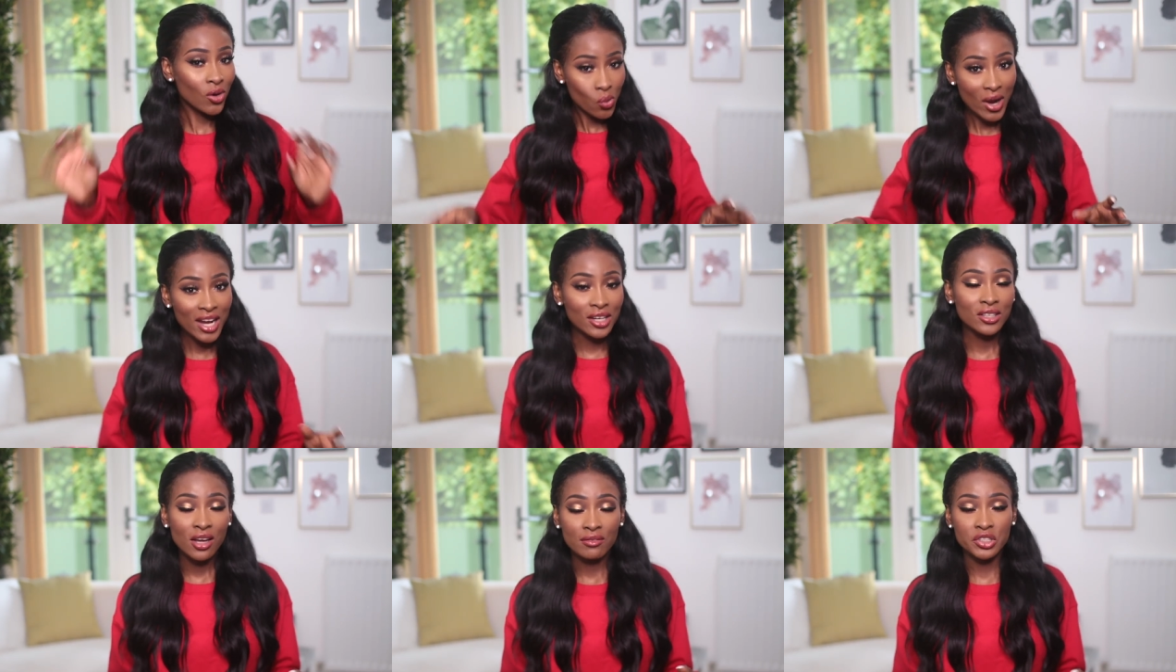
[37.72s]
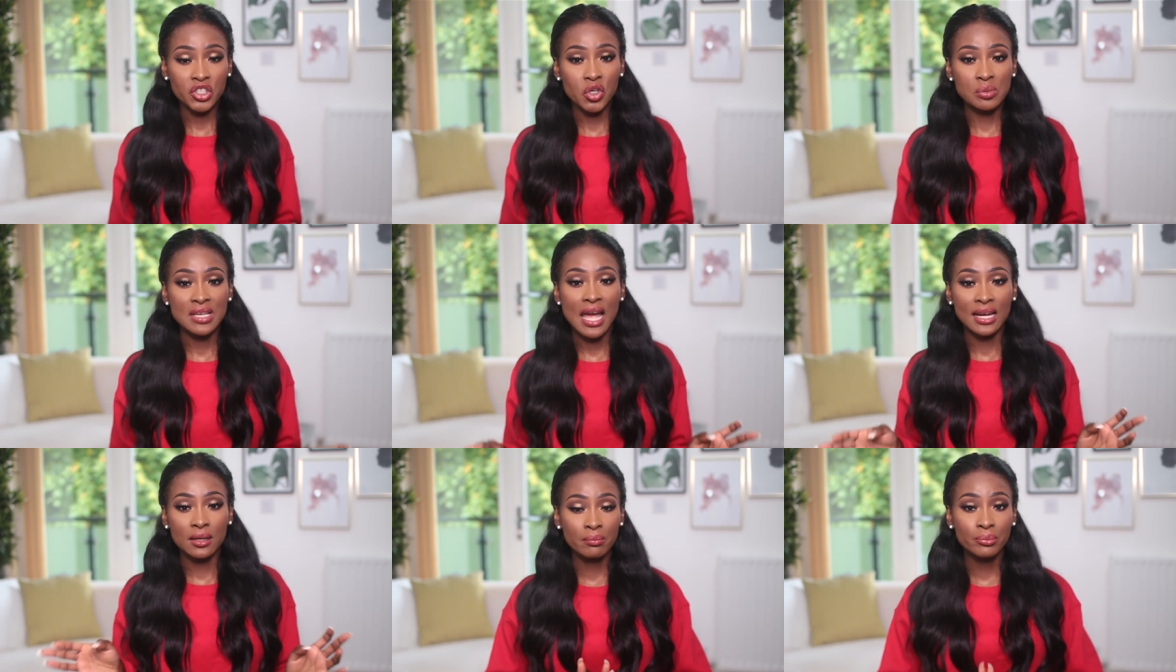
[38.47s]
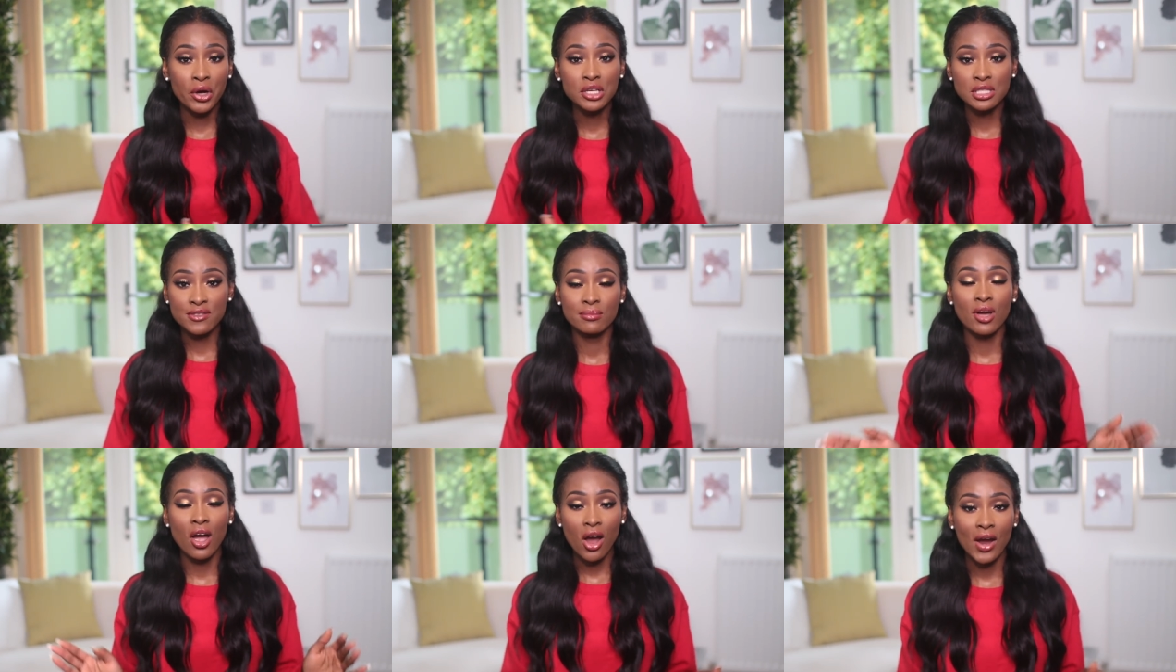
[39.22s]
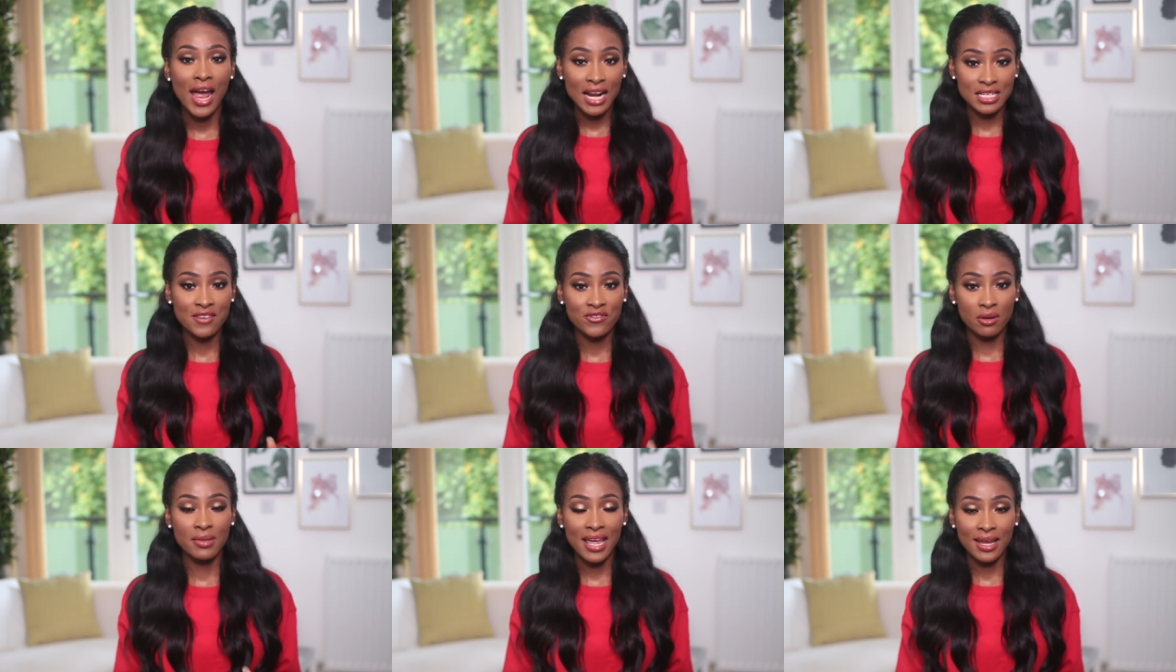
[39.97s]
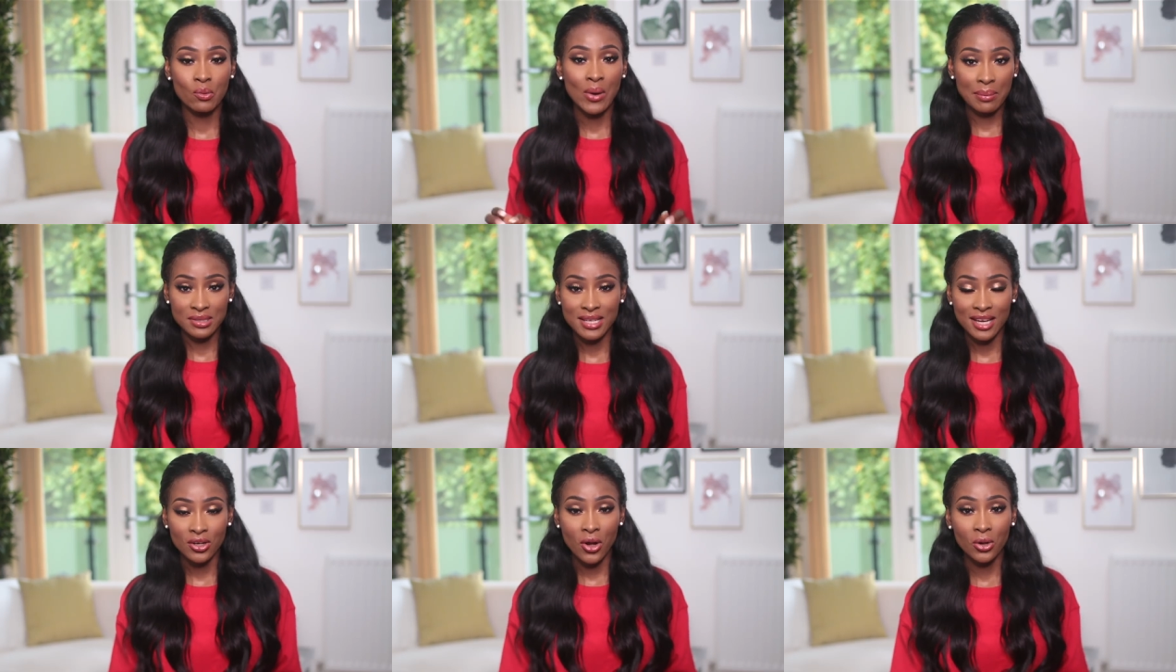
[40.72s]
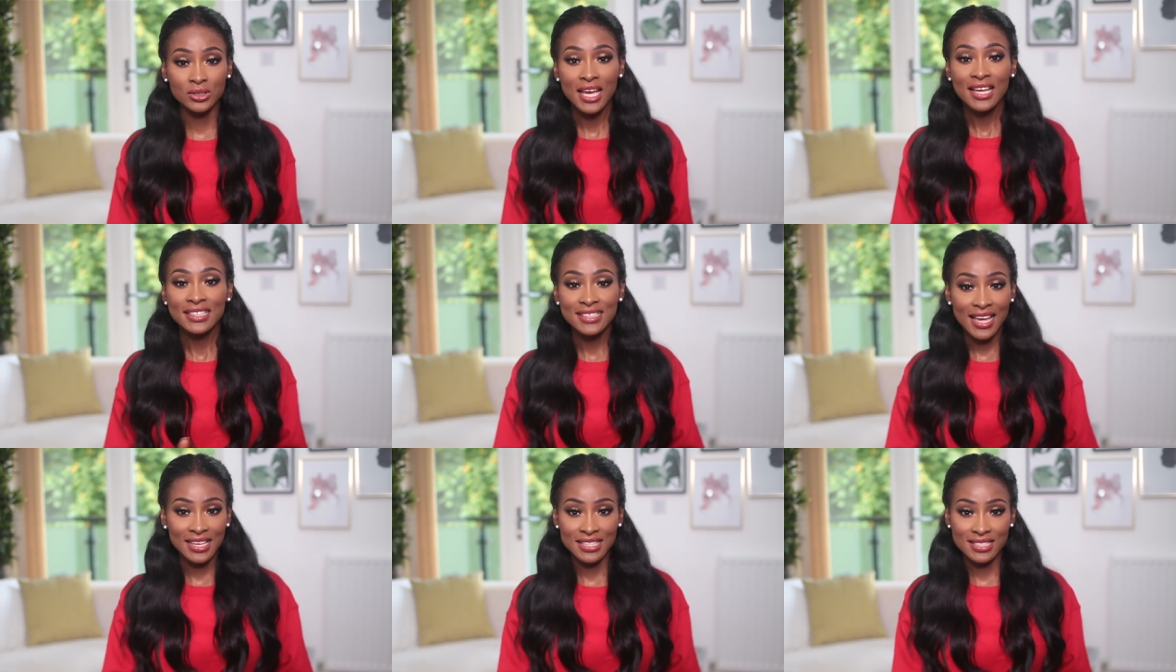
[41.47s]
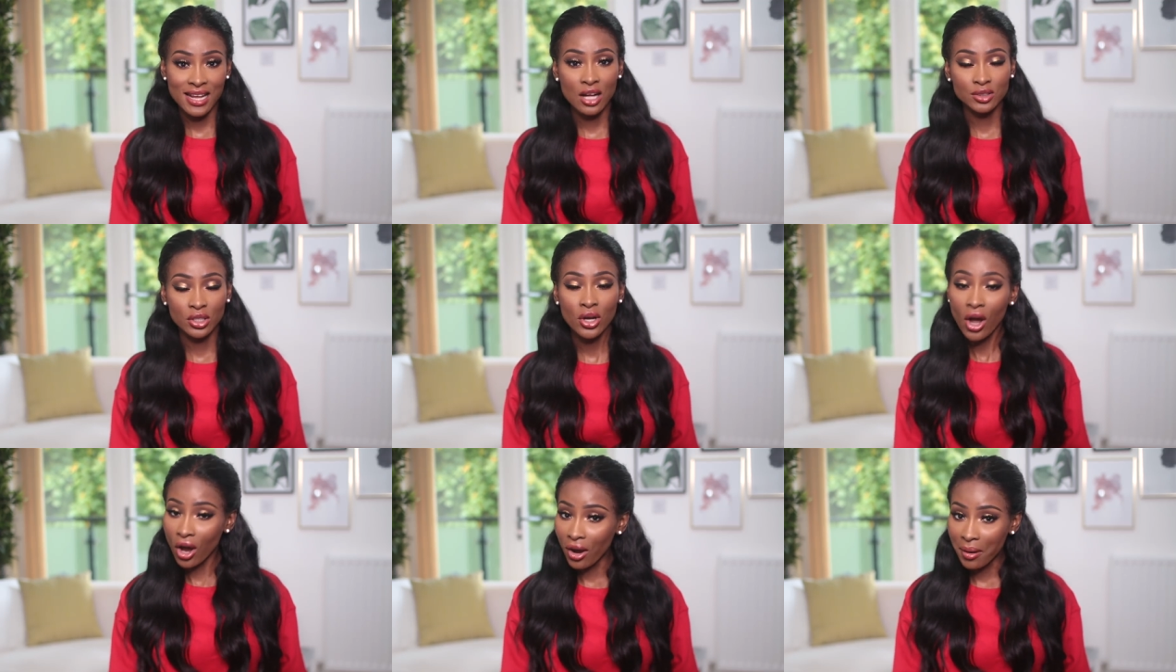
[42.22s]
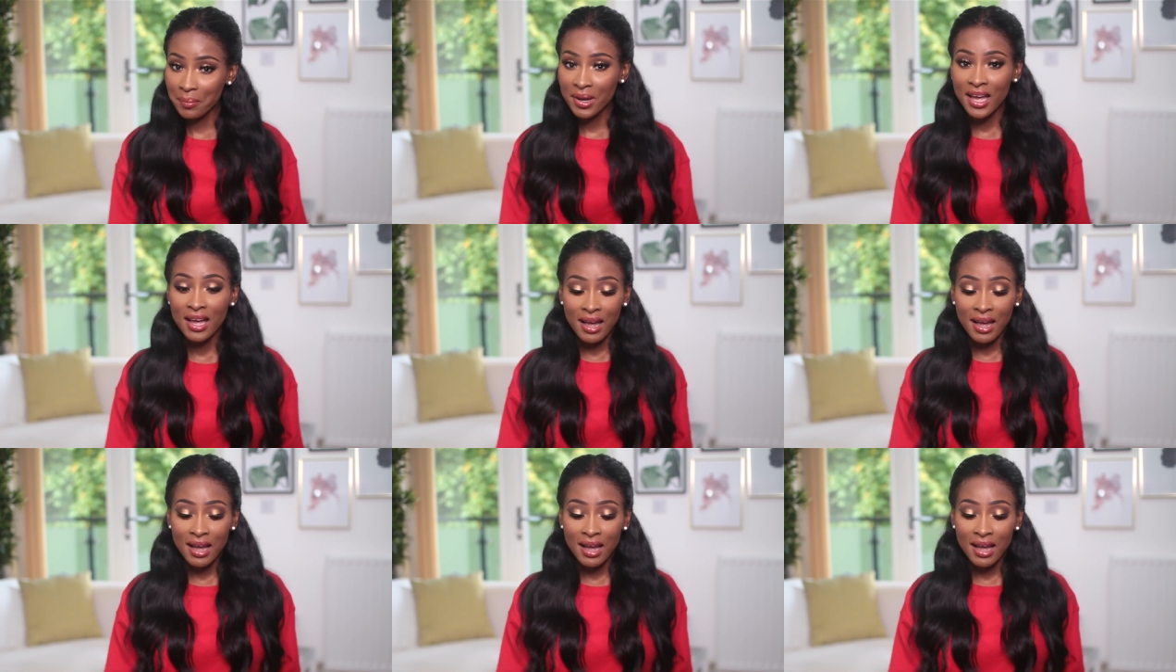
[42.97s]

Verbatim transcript: quite a lot of dupes and most of them are actually from a website called yesstyle.com.